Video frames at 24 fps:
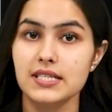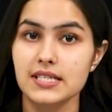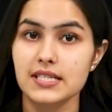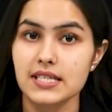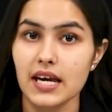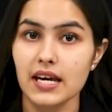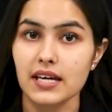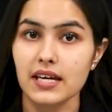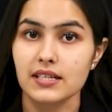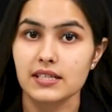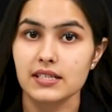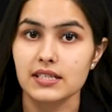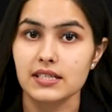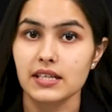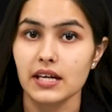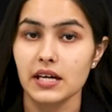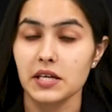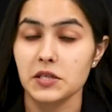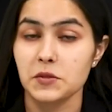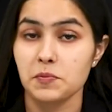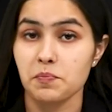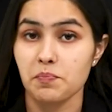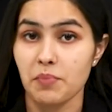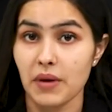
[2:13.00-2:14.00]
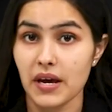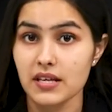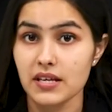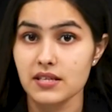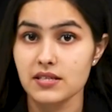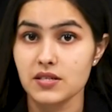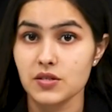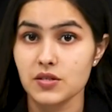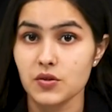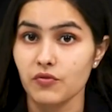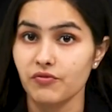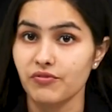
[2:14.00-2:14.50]
said, "At
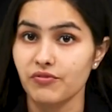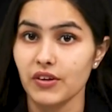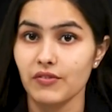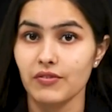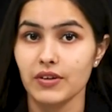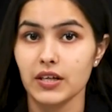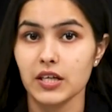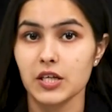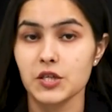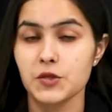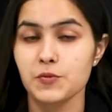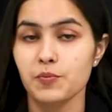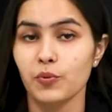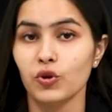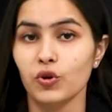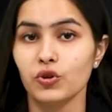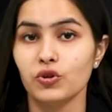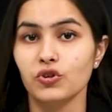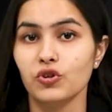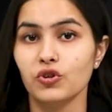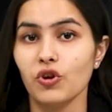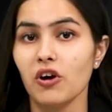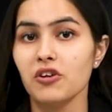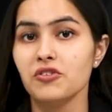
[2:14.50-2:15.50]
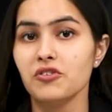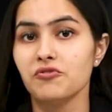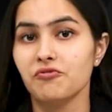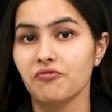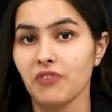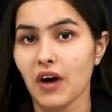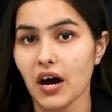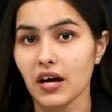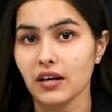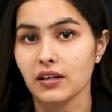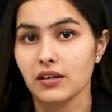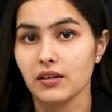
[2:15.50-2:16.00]
best, we will export not
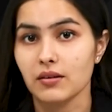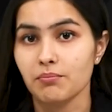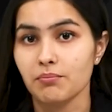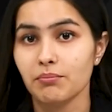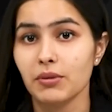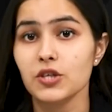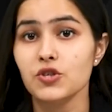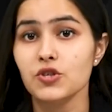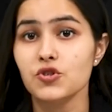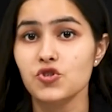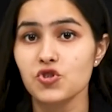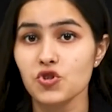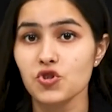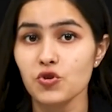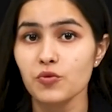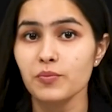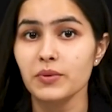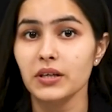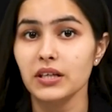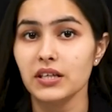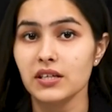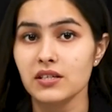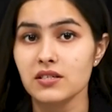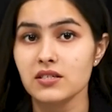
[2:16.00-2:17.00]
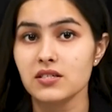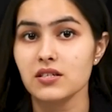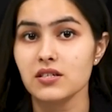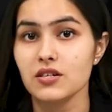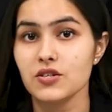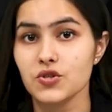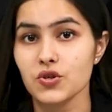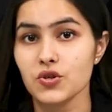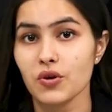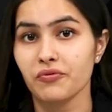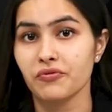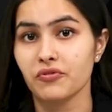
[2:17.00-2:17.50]
1, but 2 million
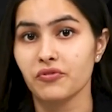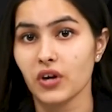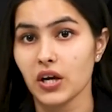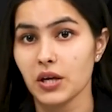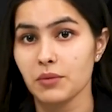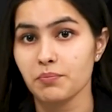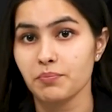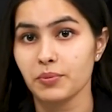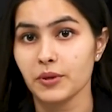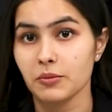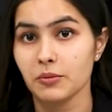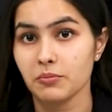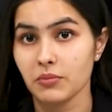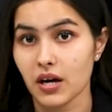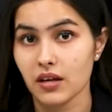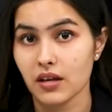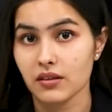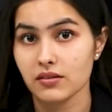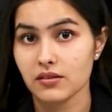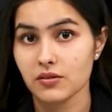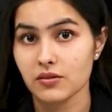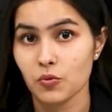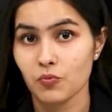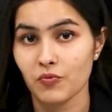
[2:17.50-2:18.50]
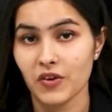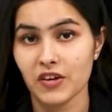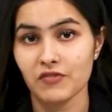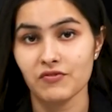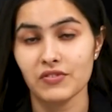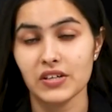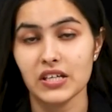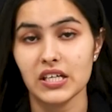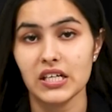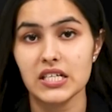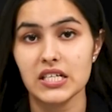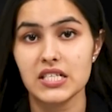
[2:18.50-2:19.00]
tons of grain per month
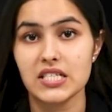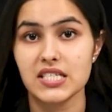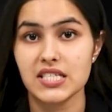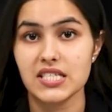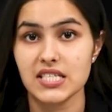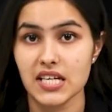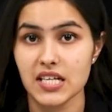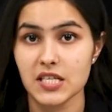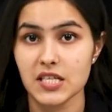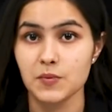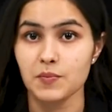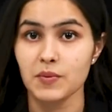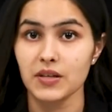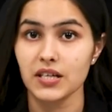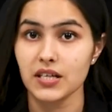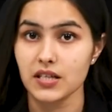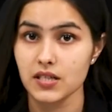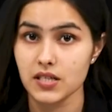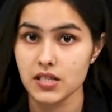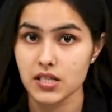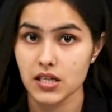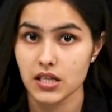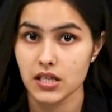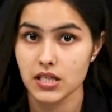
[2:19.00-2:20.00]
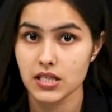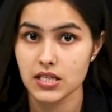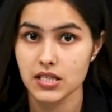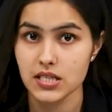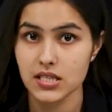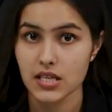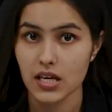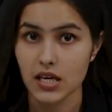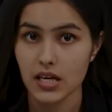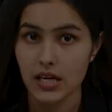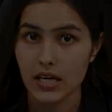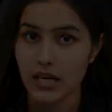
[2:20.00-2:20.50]
when we need 6 million
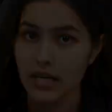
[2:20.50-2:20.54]
tons.